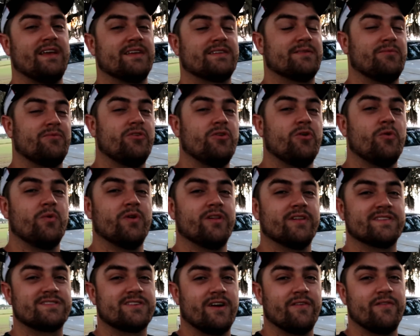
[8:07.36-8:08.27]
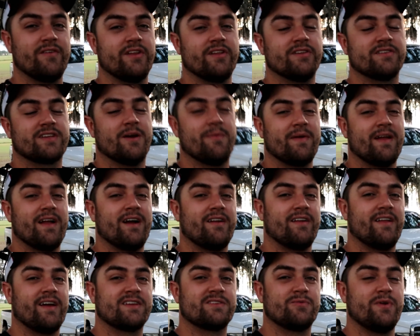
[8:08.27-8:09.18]
getting some new Will It Start videos
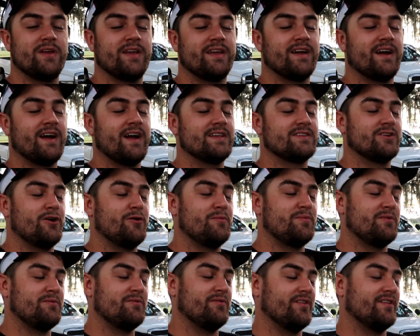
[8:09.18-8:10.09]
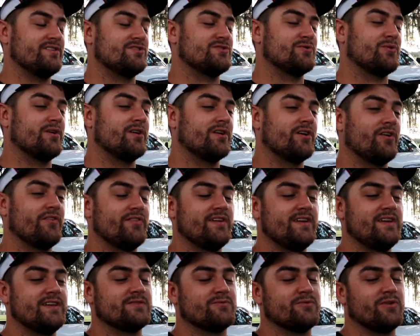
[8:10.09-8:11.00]
coming out next week, guys. Hope you enjoyed
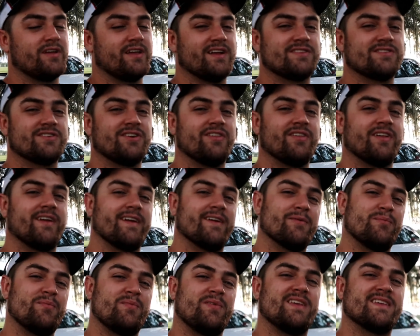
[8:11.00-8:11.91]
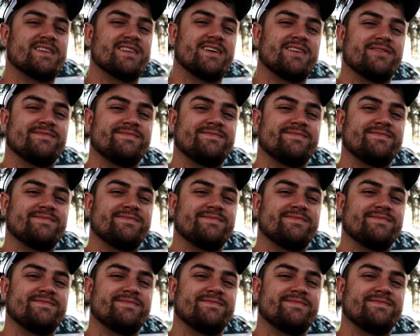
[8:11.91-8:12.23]
all these. We'll catch y'all in. Peace